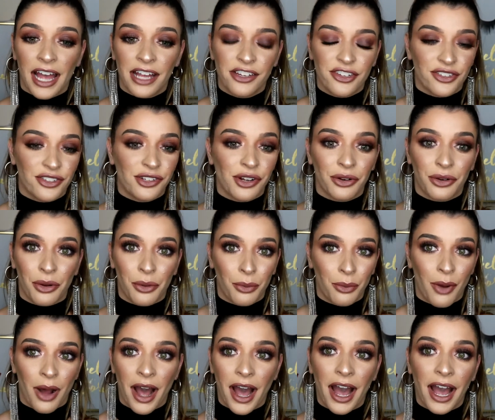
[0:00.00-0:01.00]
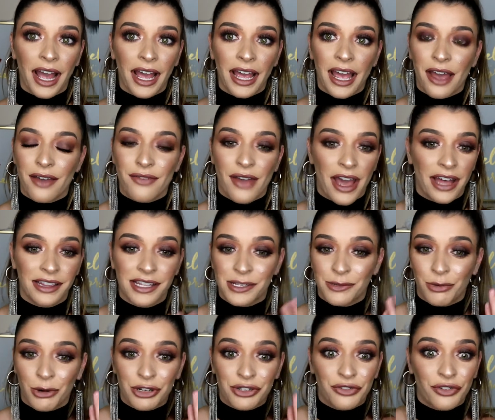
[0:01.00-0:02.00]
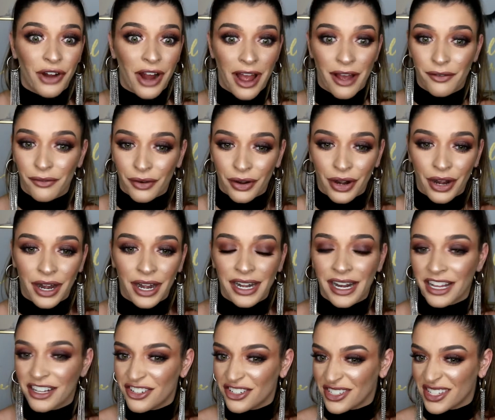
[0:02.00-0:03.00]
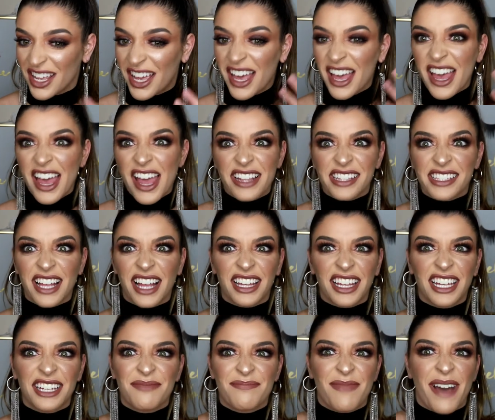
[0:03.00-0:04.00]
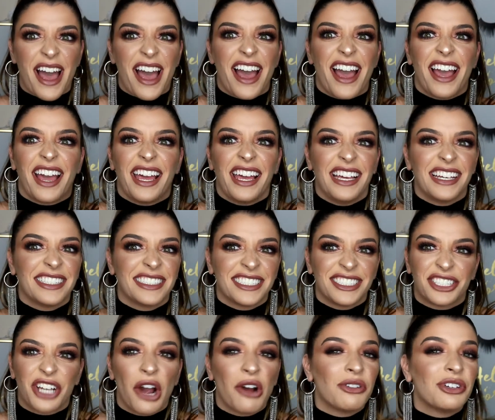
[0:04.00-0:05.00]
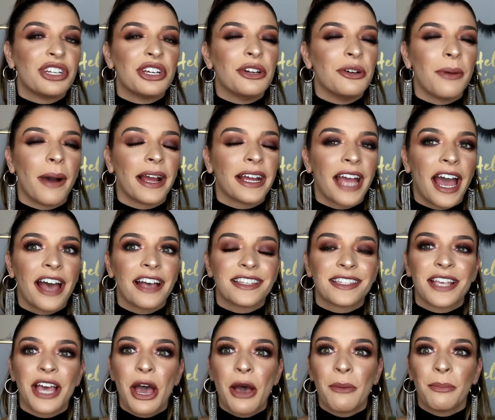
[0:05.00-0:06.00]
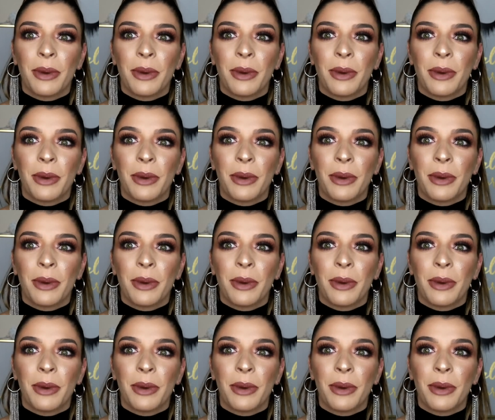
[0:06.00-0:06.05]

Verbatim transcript: I just don't know why. I've had this brush forever, and it's not like my go-to, I guess.